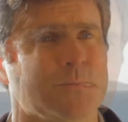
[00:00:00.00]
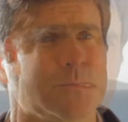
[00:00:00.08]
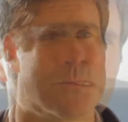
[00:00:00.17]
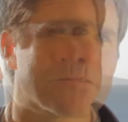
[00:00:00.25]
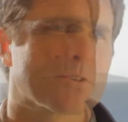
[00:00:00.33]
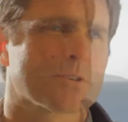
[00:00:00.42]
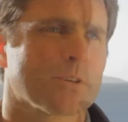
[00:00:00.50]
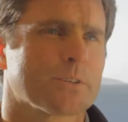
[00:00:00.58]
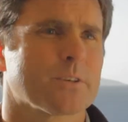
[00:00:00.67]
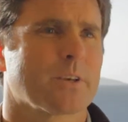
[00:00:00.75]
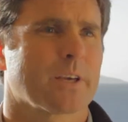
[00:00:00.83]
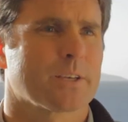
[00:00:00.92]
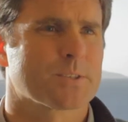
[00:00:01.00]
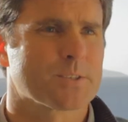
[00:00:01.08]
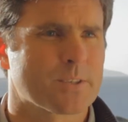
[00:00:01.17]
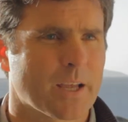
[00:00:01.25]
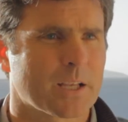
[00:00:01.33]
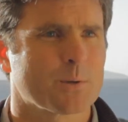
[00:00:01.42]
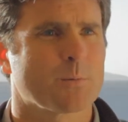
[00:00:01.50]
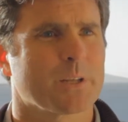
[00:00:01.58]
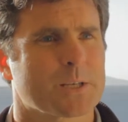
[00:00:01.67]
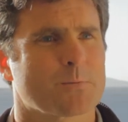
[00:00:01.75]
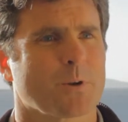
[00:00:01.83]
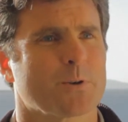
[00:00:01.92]
If you're trying to sustainably
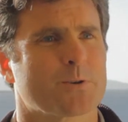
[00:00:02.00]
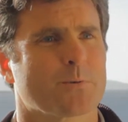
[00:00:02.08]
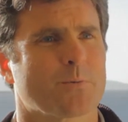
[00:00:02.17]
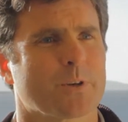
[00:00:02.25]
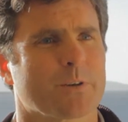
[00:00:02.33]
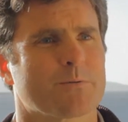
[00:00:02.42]
exploit your marine